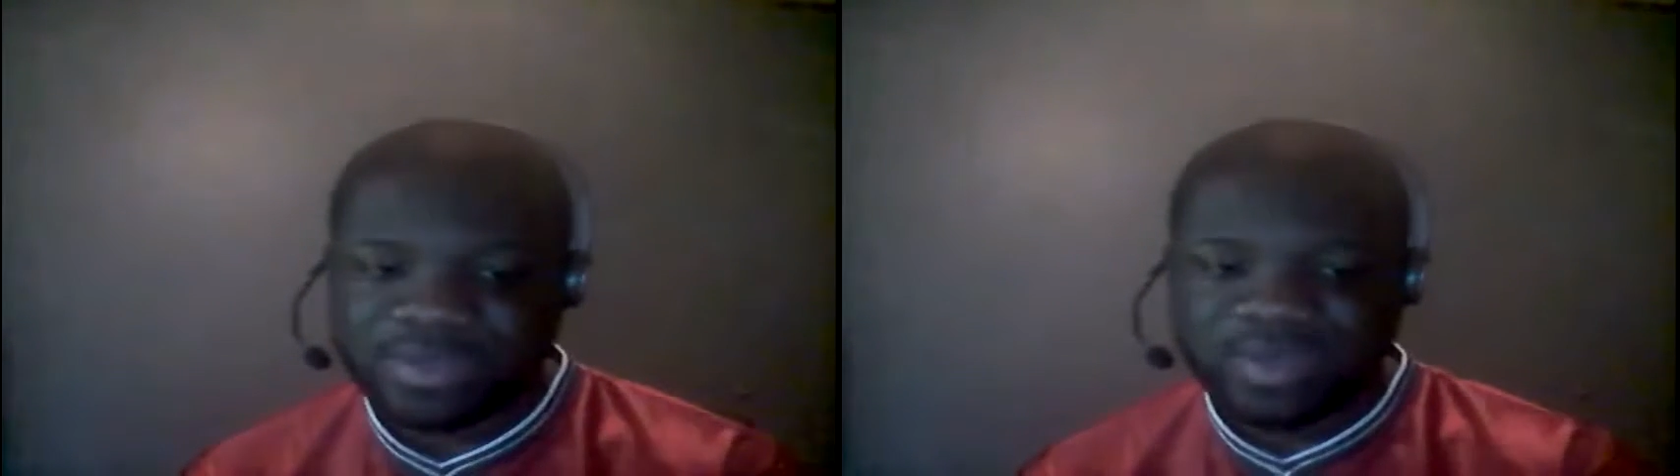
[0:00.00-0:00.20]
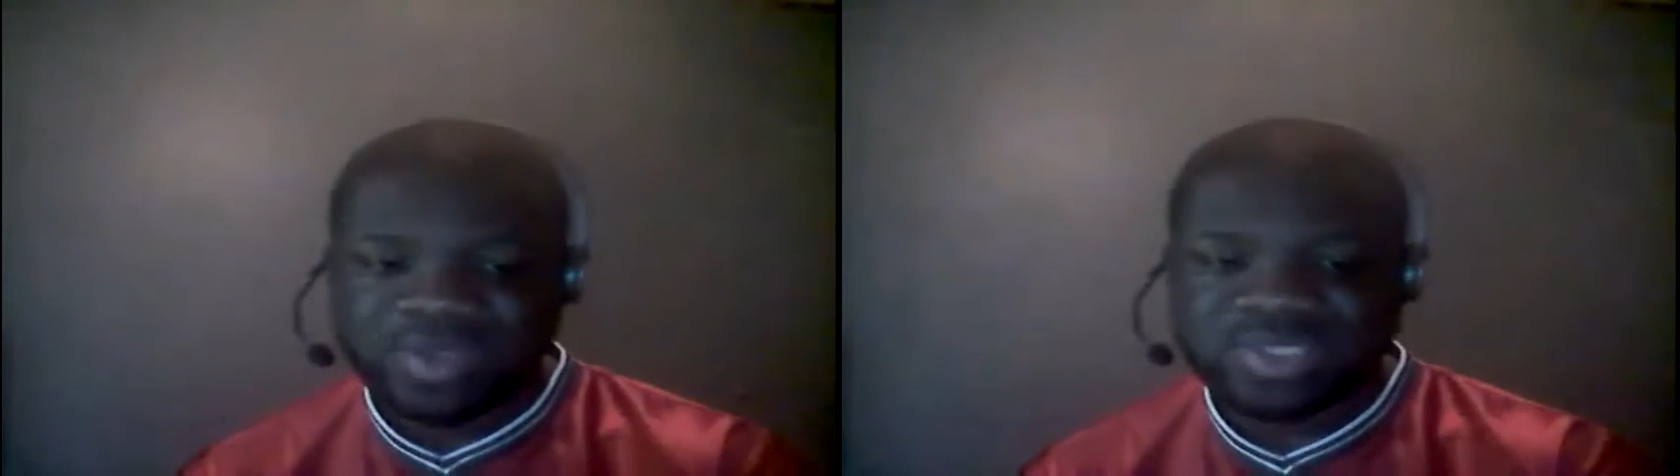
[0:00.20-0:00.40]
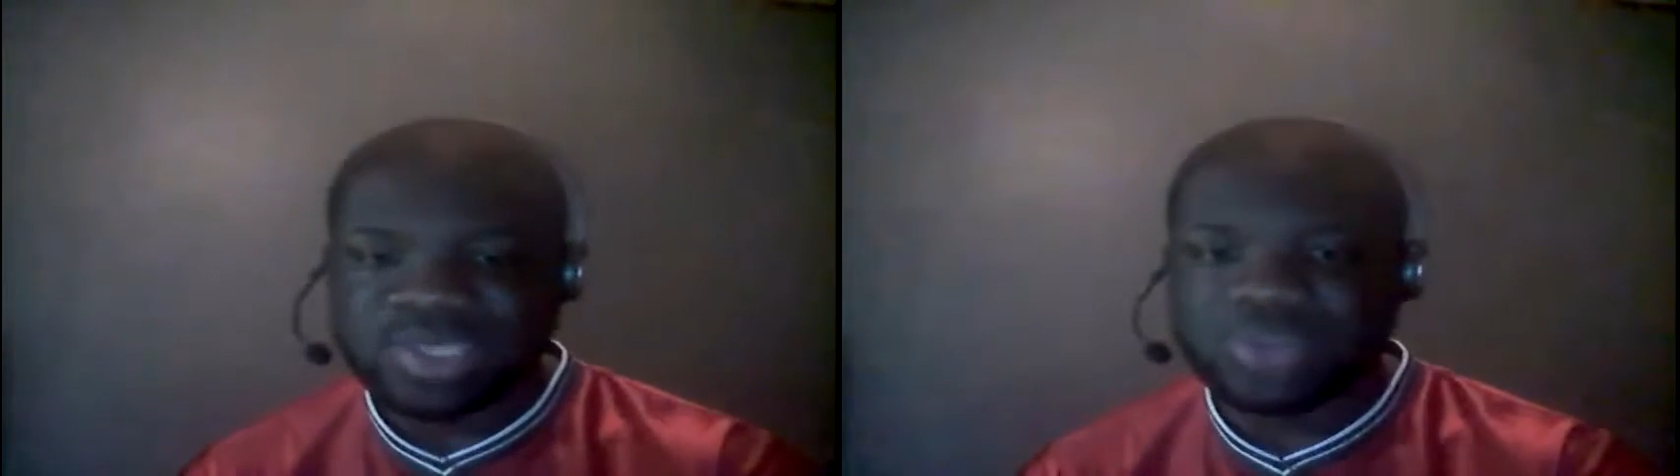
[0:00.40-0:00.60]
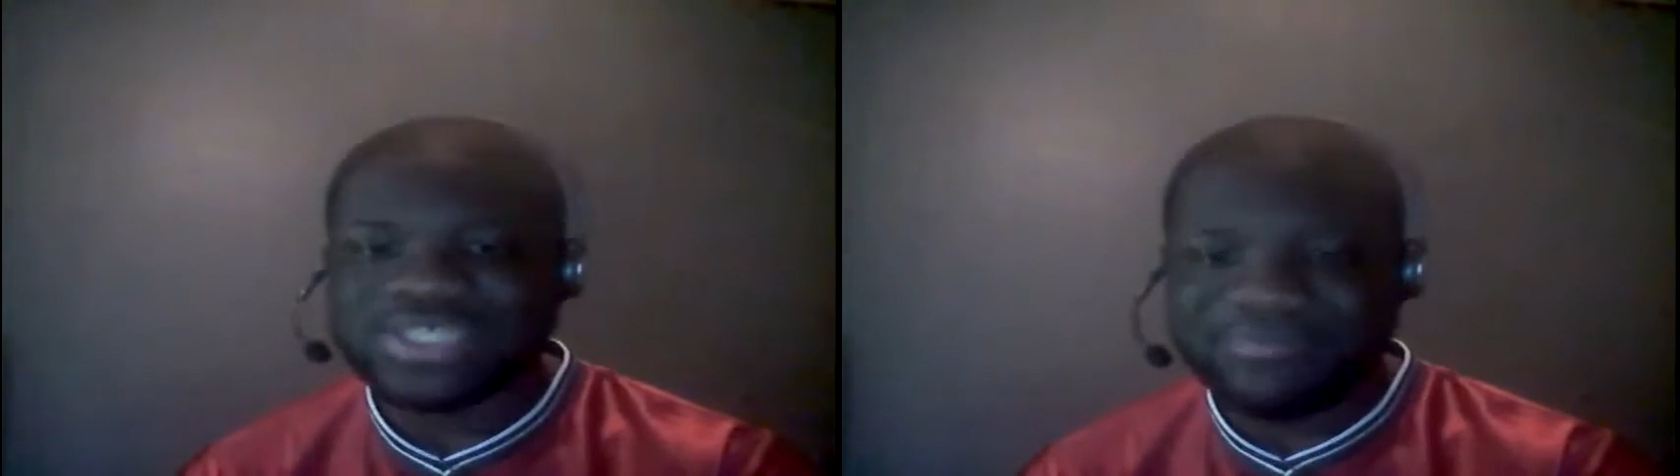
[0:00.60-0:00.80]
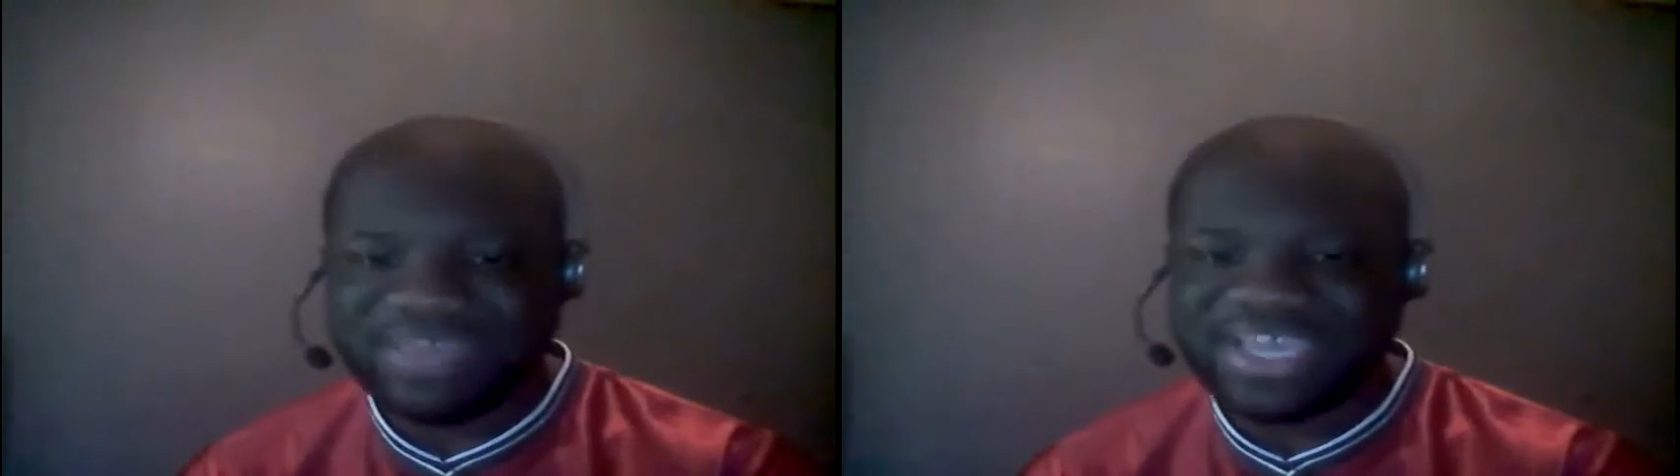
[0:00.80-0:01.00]
So to
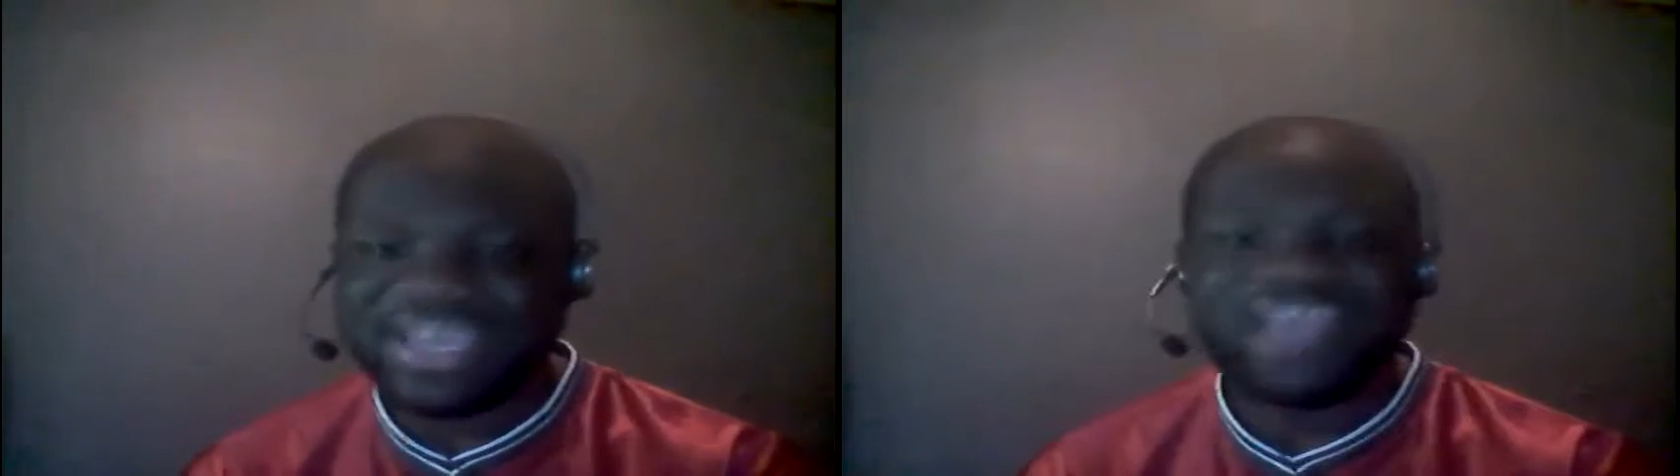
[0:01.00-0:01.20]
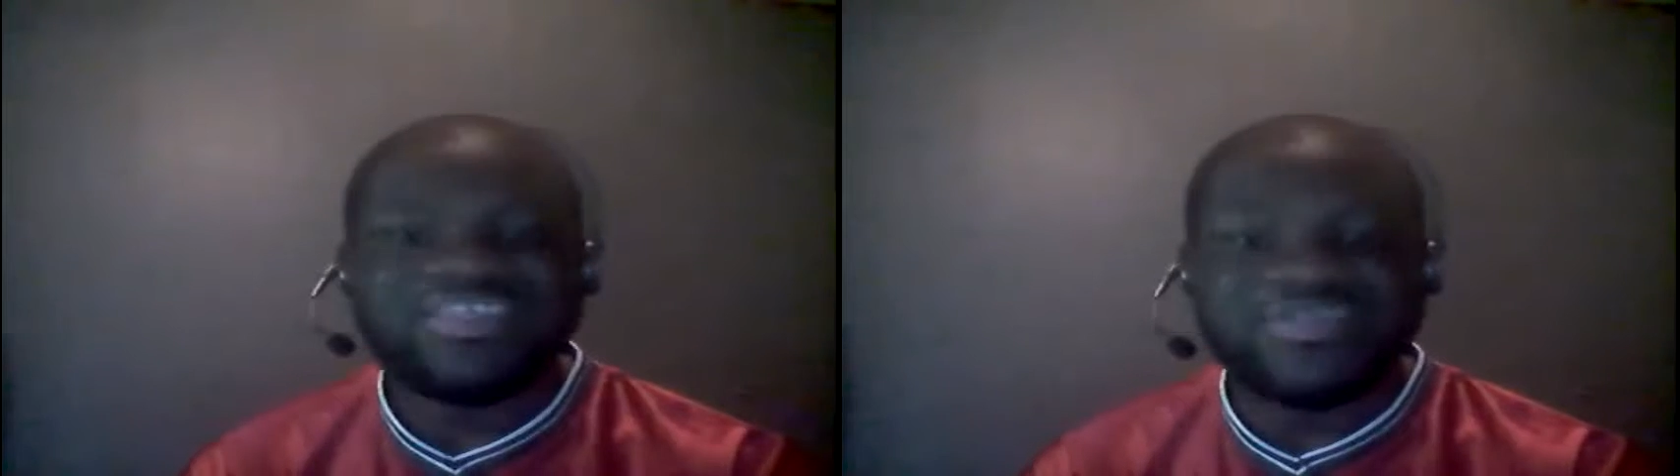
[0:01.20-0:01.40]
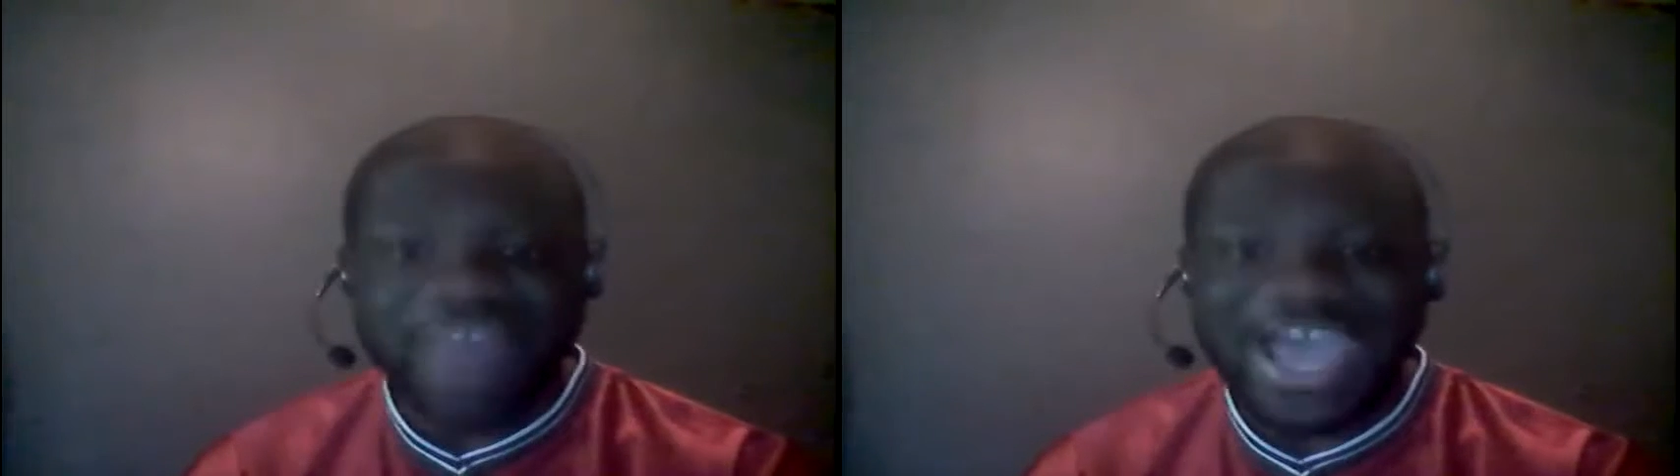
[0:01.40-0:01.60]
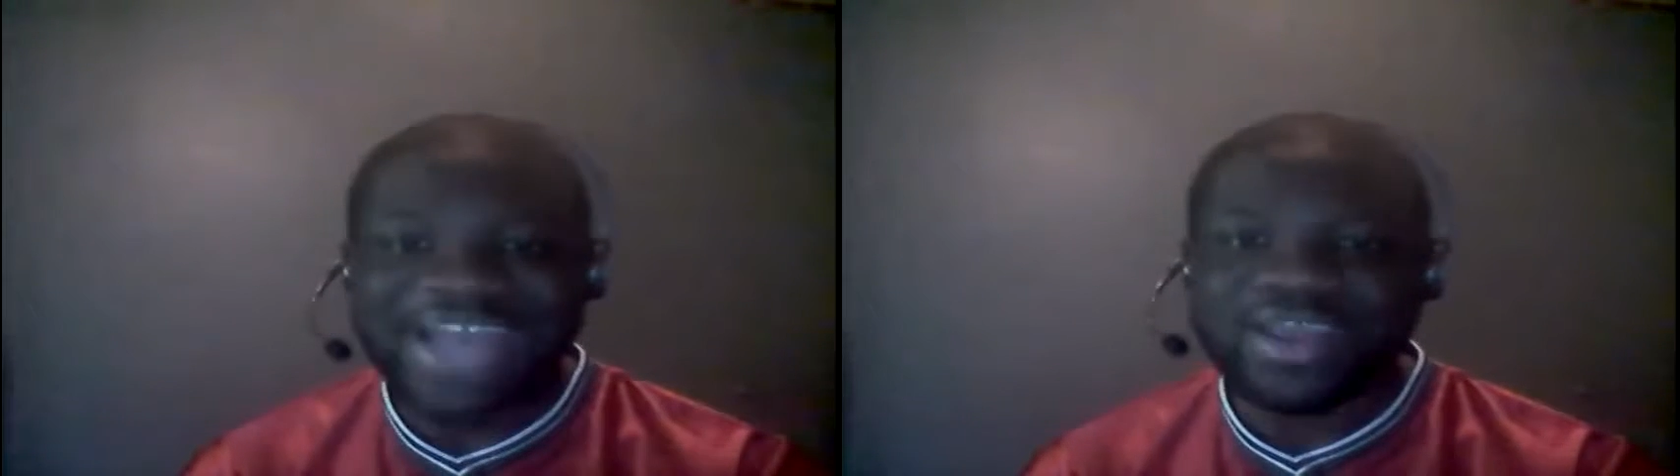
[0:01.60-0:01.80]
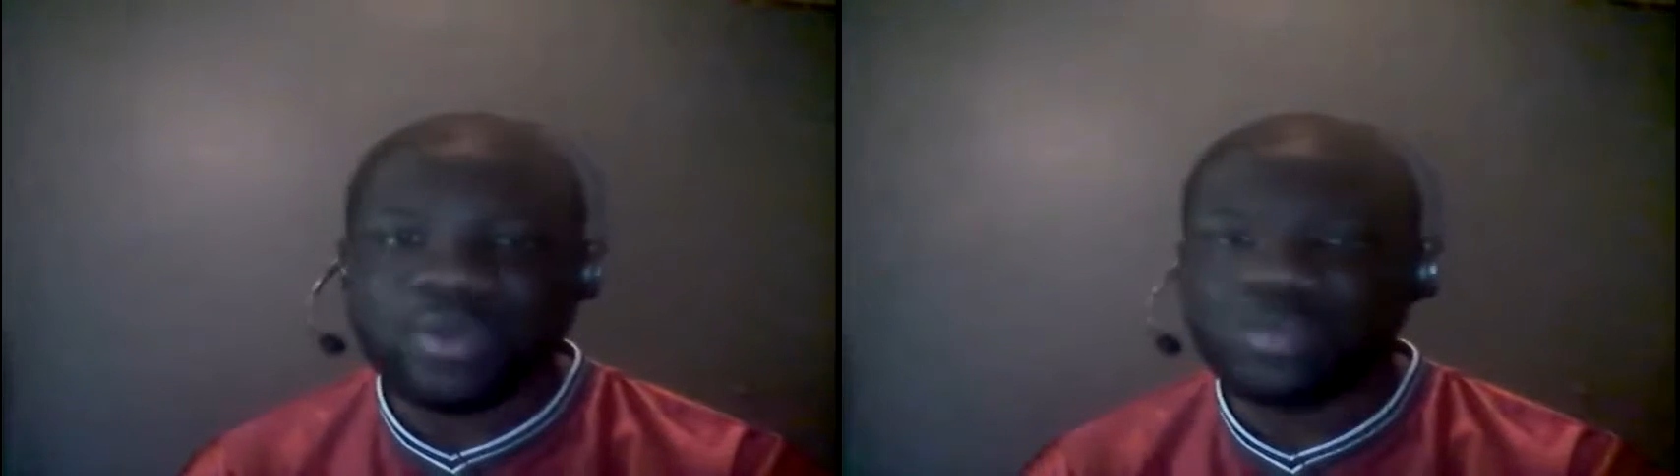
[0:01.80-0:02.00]
me, that
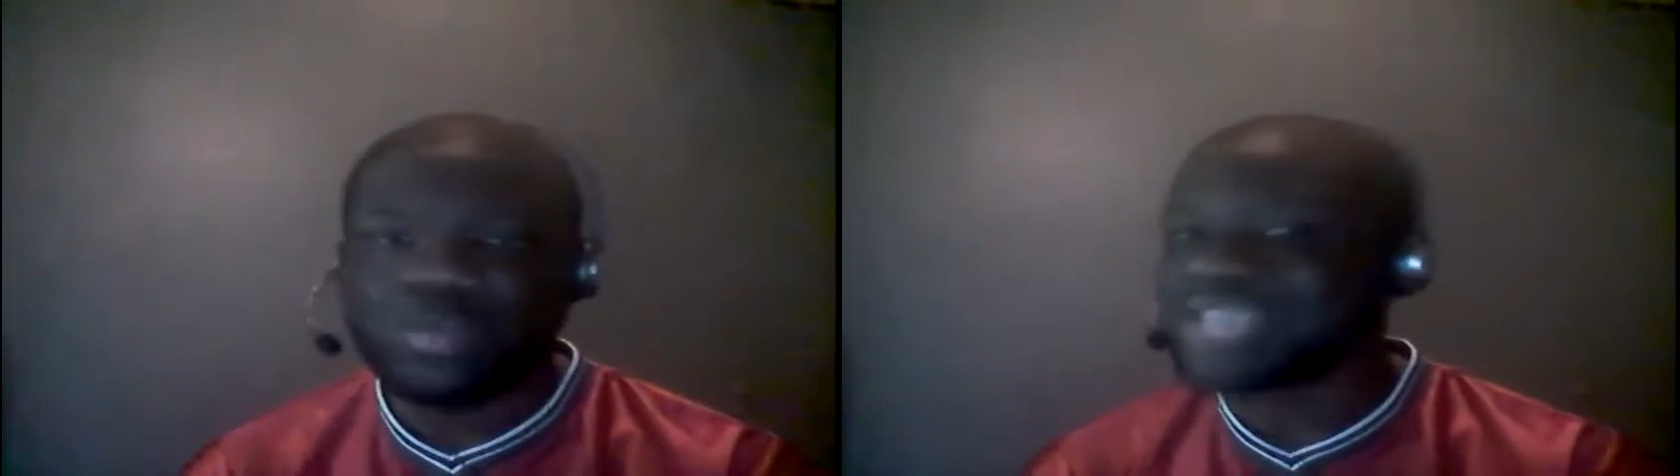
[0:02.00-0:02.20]
was